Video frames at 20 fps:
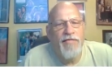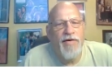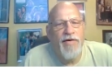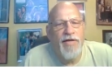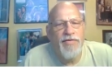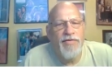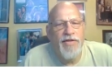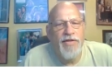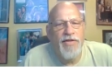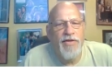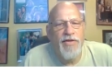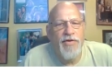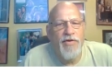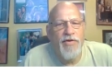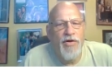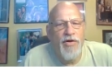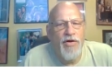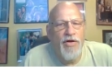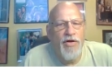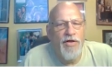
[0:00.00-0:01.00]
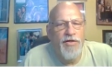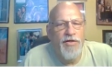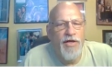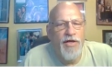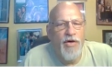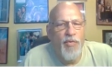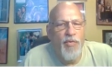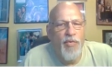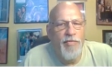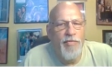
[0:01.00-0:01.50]
I have out there
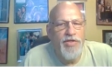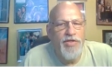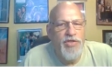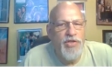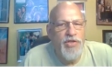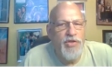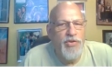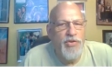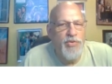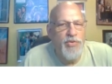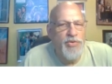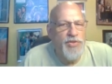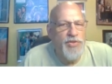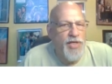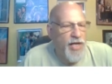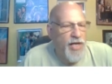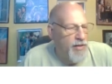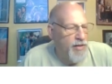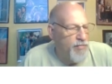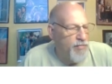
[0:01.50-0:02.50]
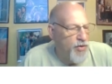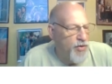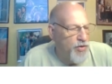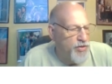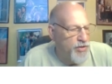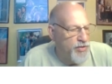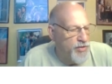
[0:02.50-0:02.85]
on women's shoes that I had